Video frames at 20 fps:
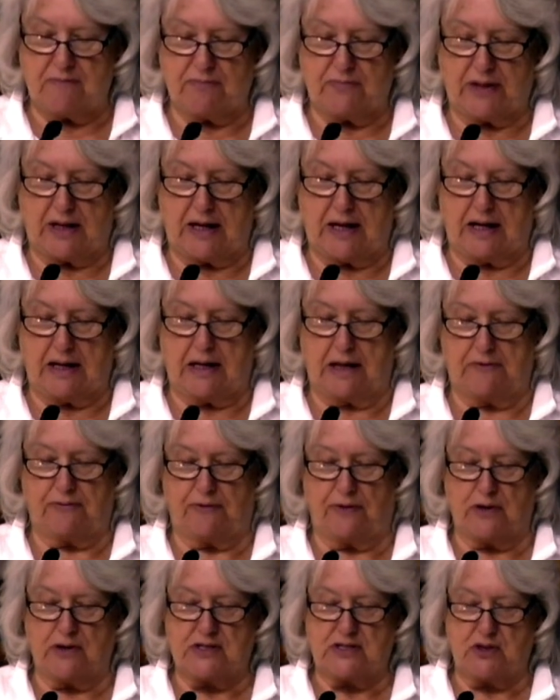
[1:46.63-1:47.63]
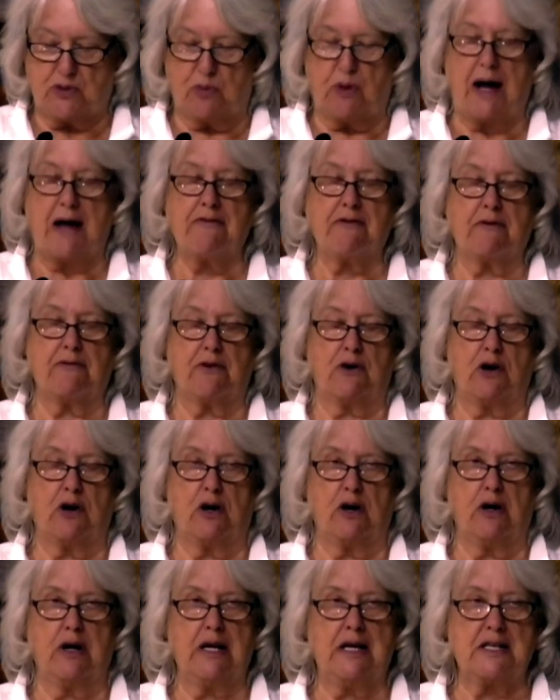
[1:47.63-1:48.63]
and at first the wife of
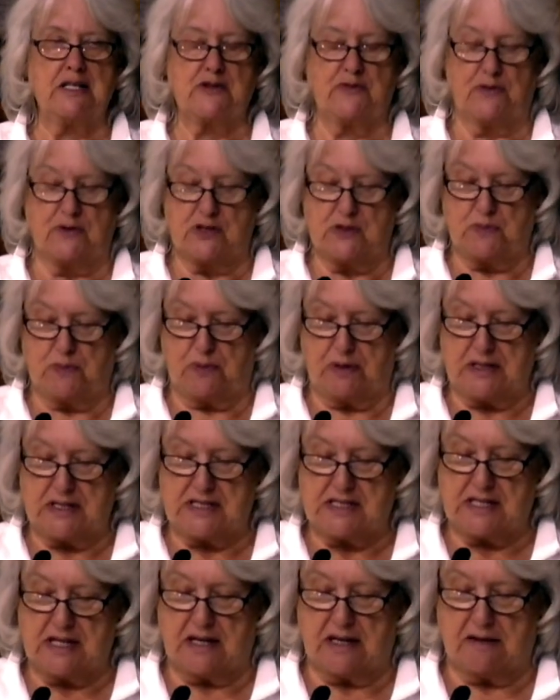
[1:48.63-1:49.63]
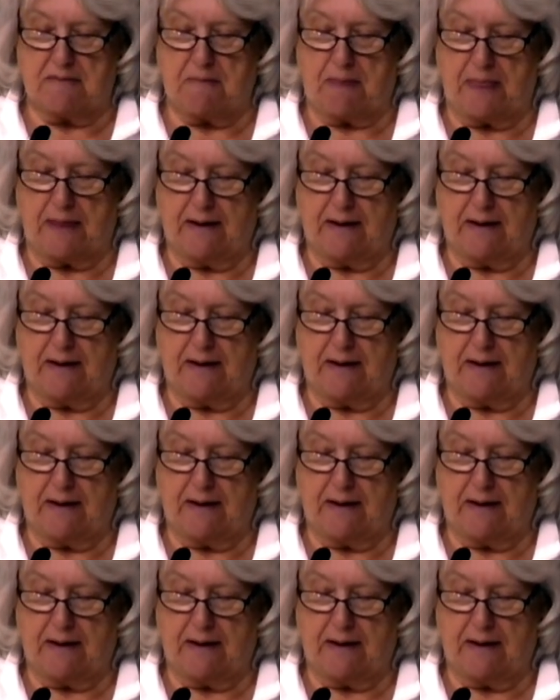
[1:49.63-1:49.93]
his firstborn son.